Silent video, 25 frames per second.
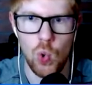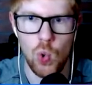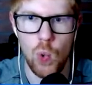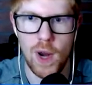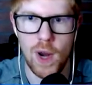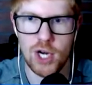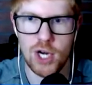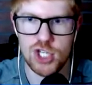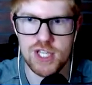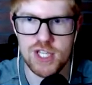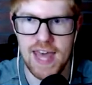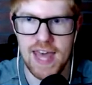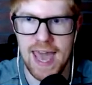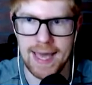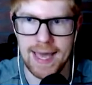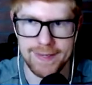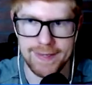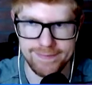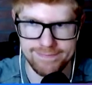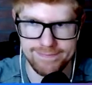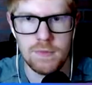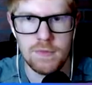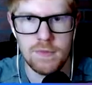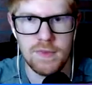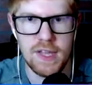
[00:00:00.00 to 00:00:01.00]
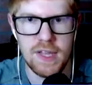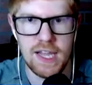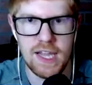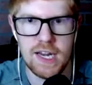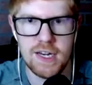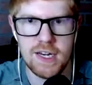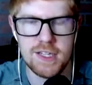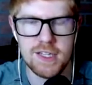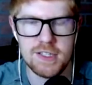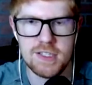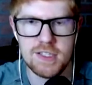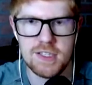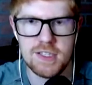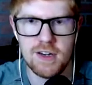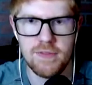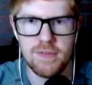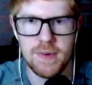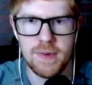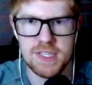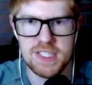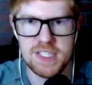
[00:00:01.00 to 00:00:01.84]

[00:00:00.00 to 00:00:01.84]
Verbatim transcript: Where's that? I gotta conserve my